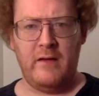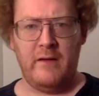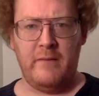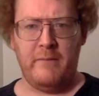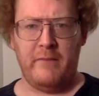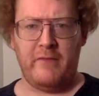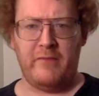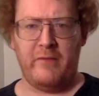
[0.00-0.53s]

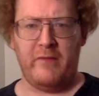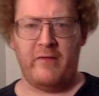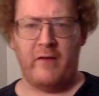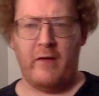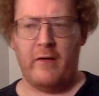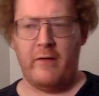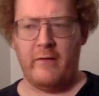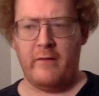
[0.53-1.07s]
much, much
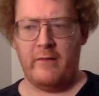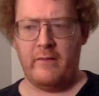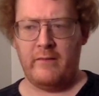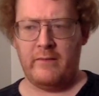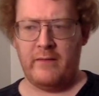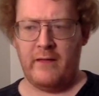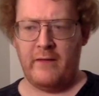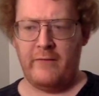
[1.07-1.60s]
harder
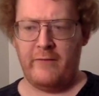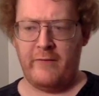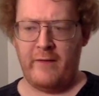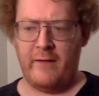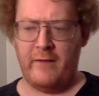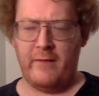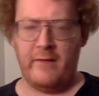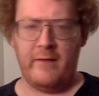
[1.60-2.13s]

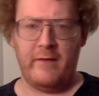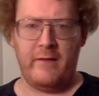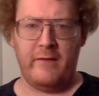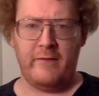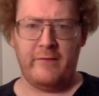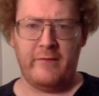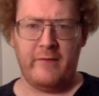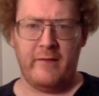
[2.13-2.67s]
lifestyle than it
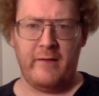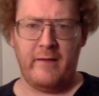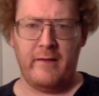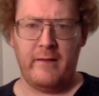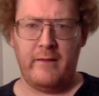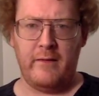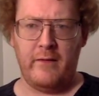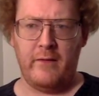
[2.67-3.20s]
is today.
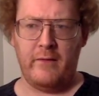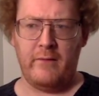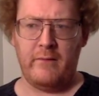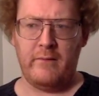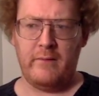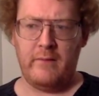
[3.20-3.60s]
You know,